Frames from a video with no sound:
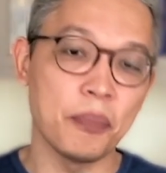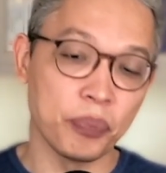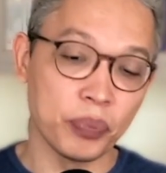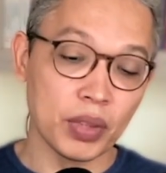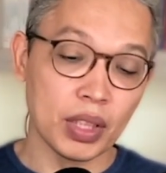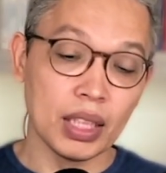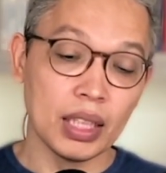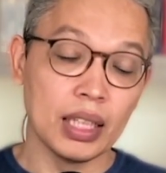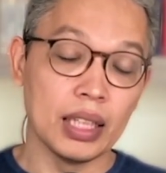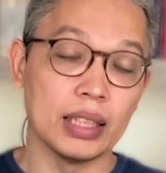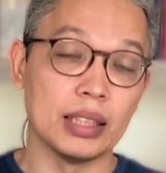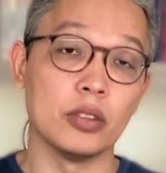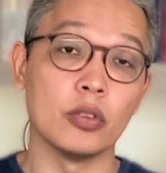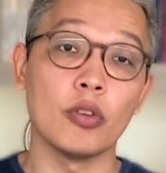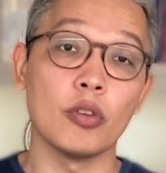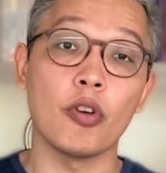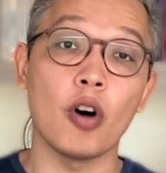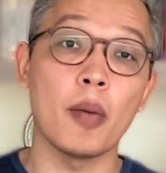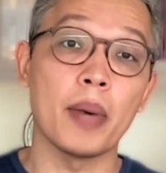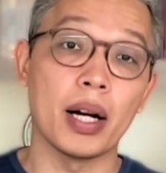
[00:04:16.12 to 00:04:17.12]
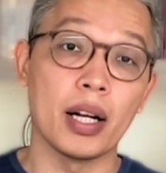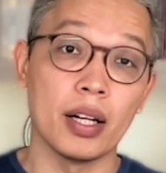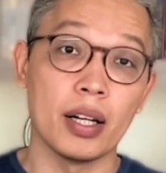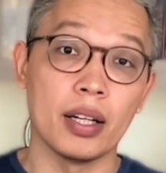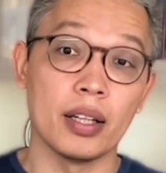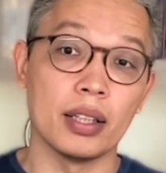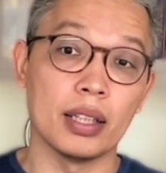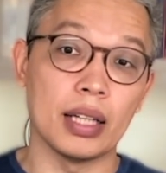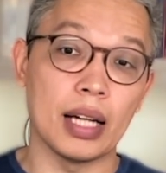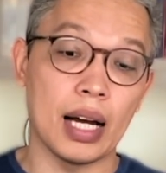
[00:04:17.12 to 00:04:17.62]
Normal moles,
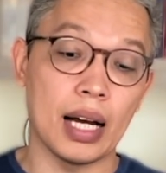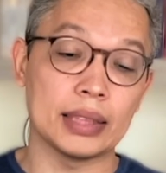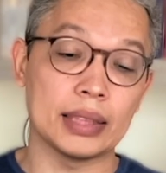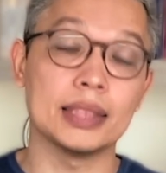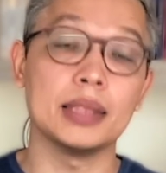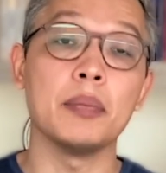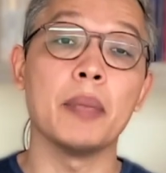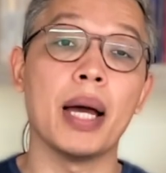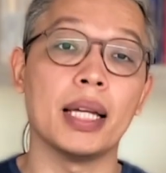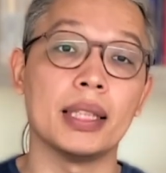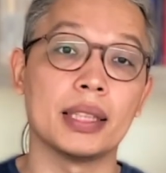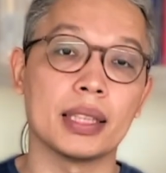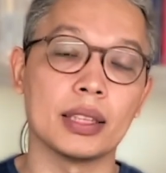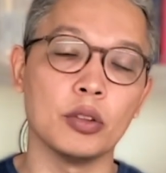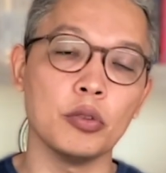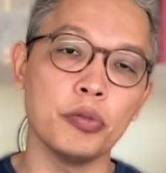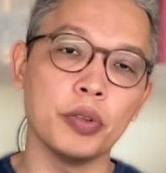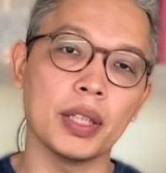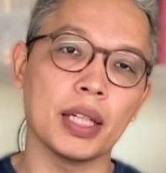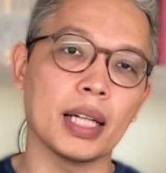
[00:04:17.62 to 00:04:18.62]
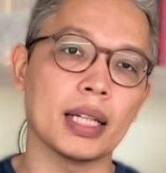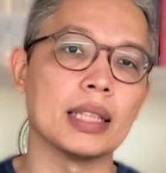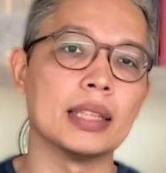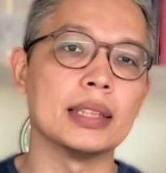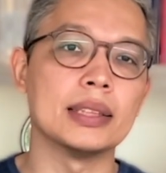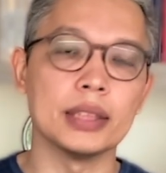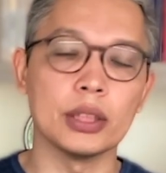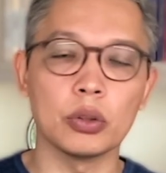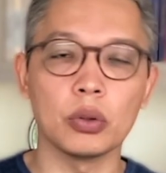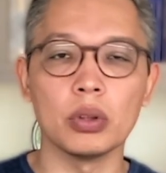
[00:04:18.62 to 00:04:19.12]
those that are not related to
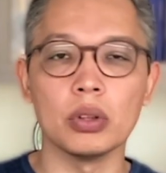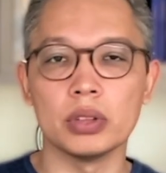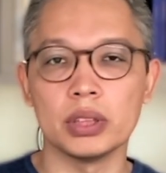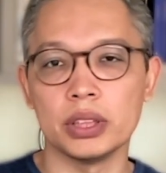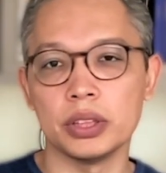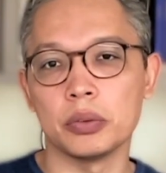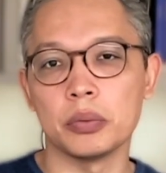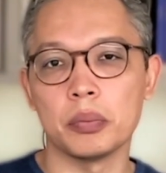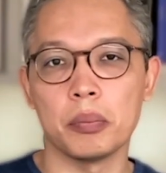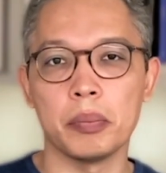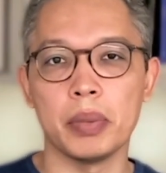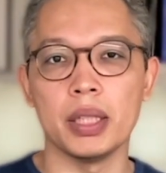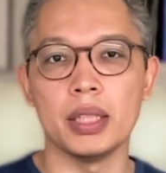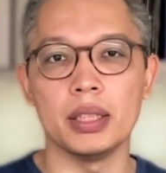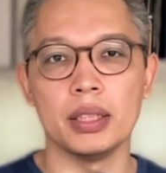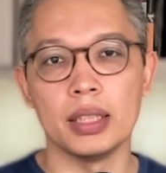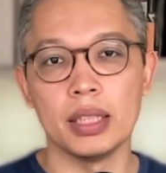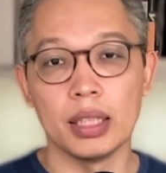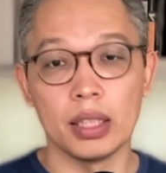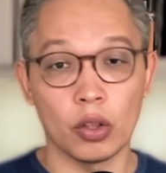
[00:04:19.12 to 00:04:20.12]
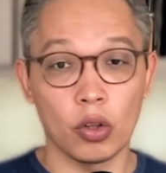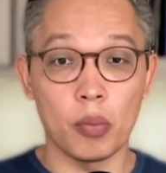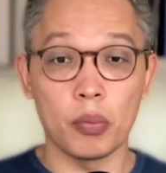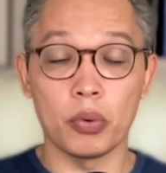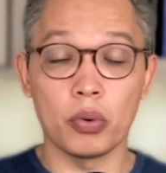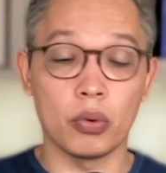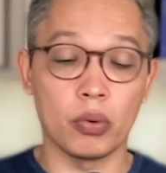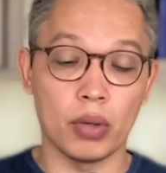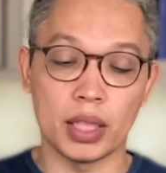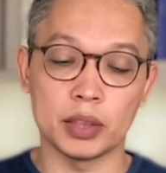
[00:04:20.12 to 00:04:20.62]
skin cancer, usually have
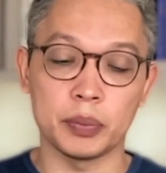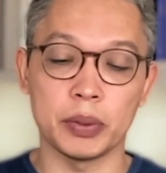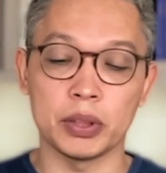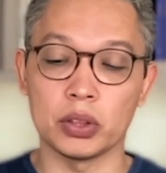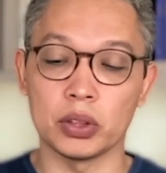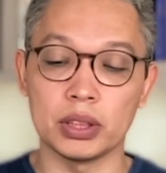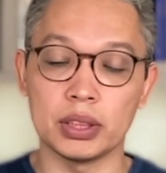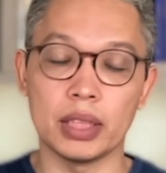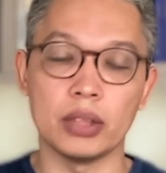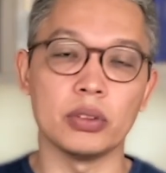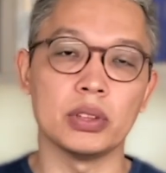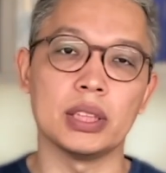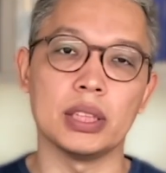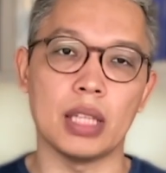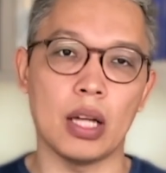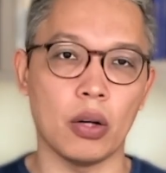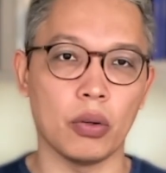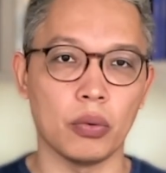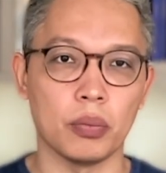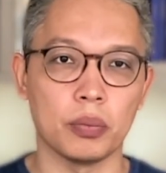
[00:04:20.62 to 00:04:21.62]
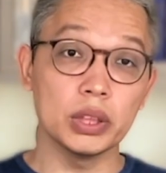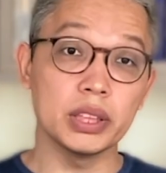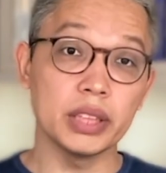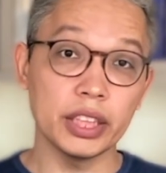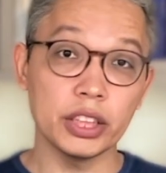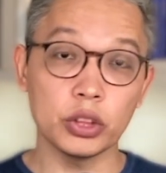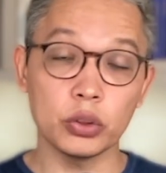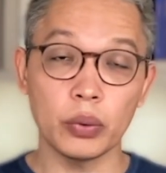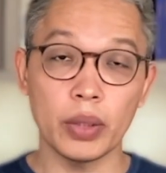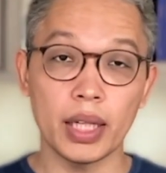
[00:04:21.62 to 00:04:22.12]
a symmetrical shape and
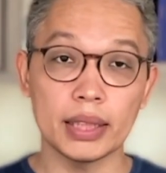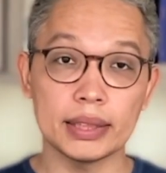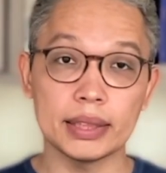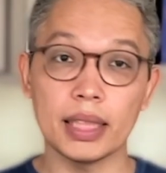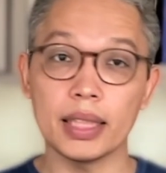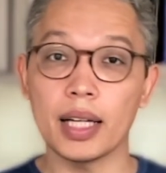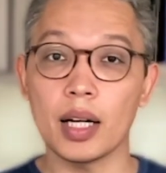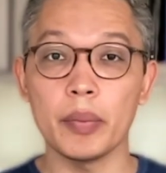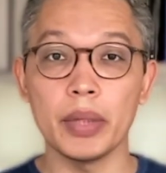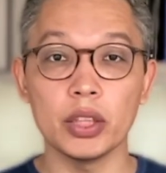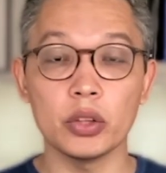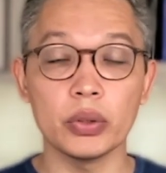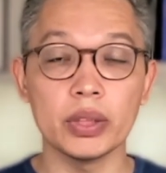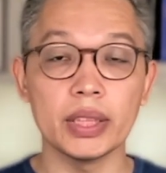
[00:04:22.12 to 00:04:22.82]
uniform color.